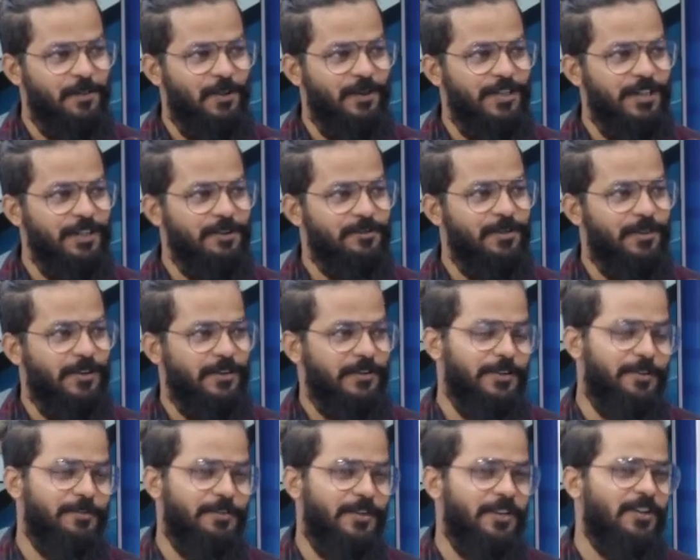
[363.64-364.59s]
modeling for
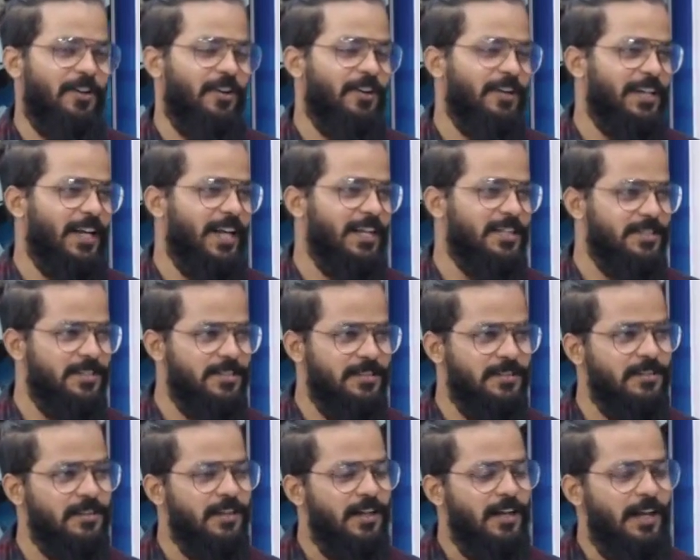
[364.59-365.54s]
different
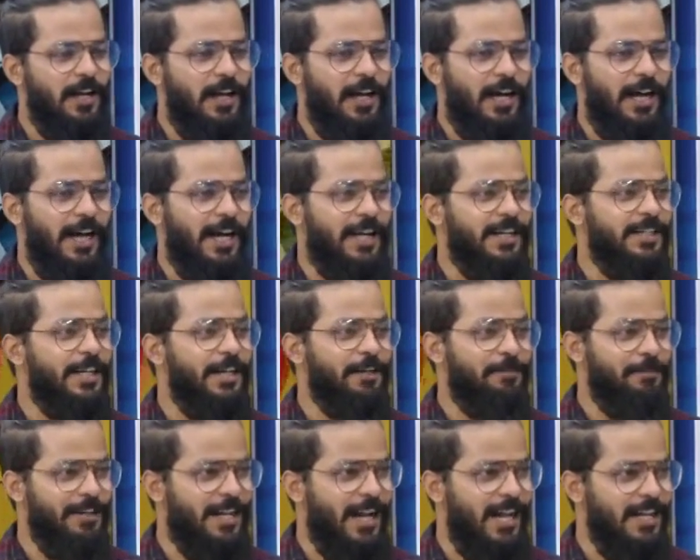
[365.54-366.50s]
organizations and take
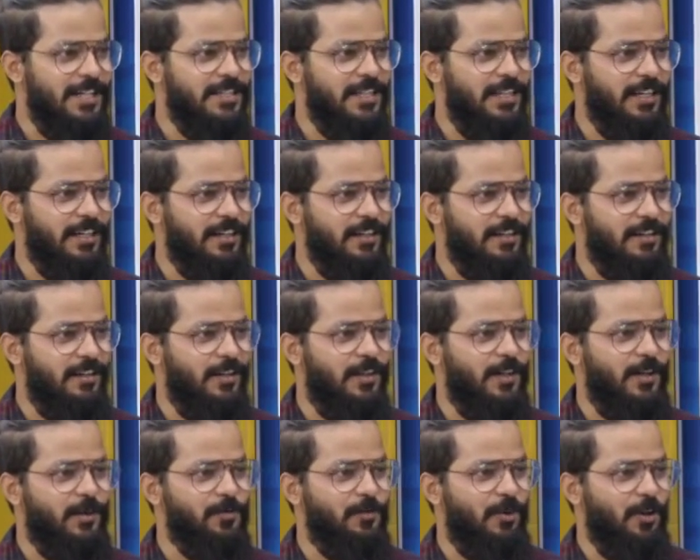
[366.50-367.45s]
freelancing
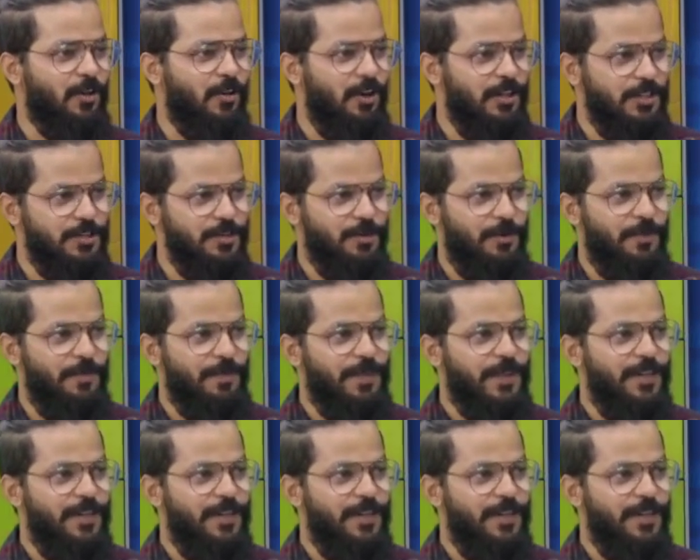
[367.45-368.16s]
work also.